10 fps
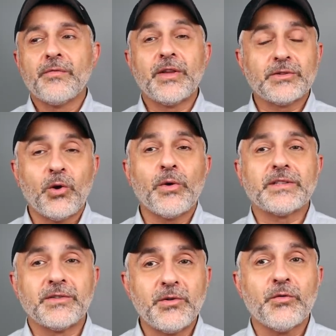there's
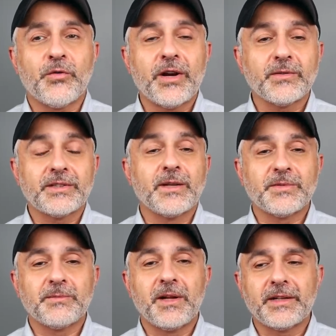always a new fragrance that I'm
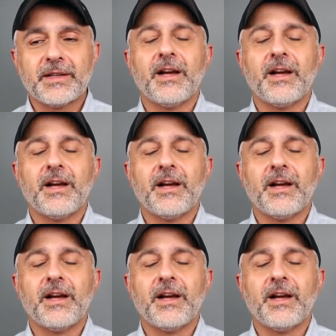smelling.